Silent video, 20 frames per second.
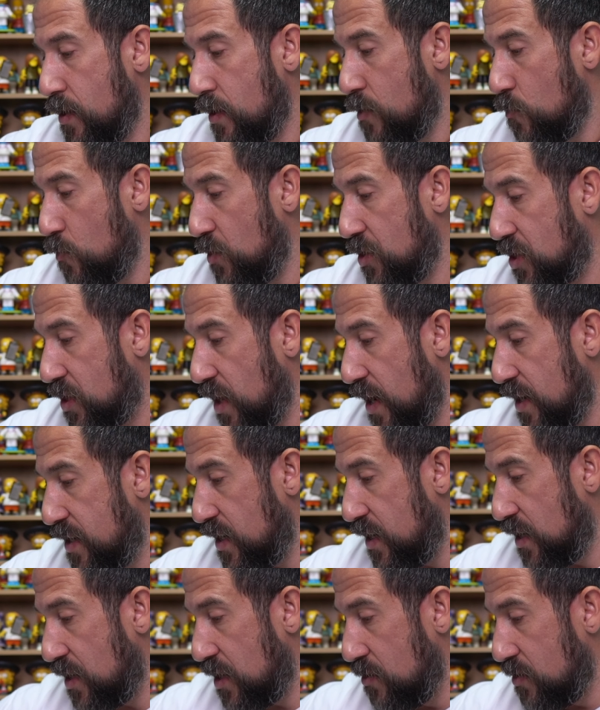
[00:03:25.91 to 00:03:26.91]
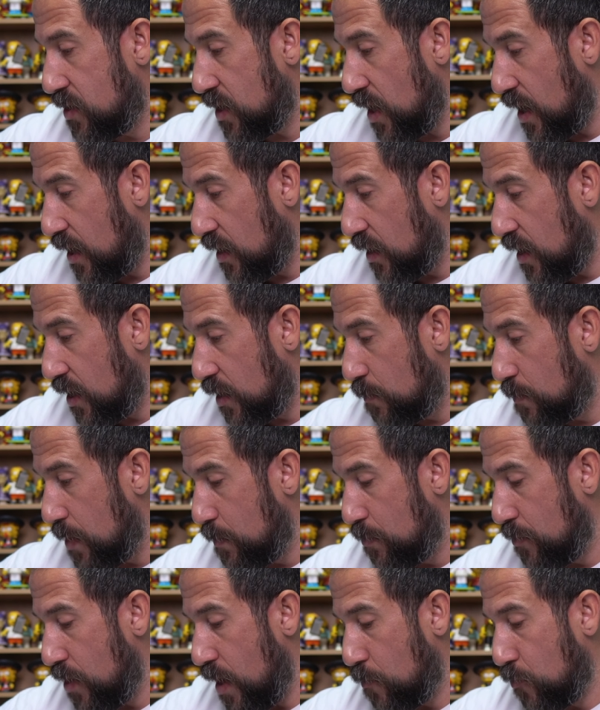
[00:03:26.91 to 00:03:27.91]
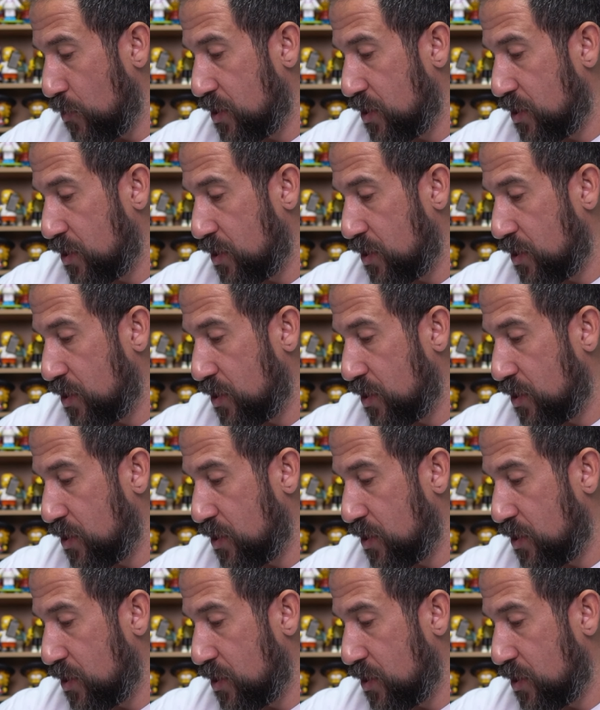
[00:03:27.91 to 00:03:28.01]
which they did use a lot of bubble wrap,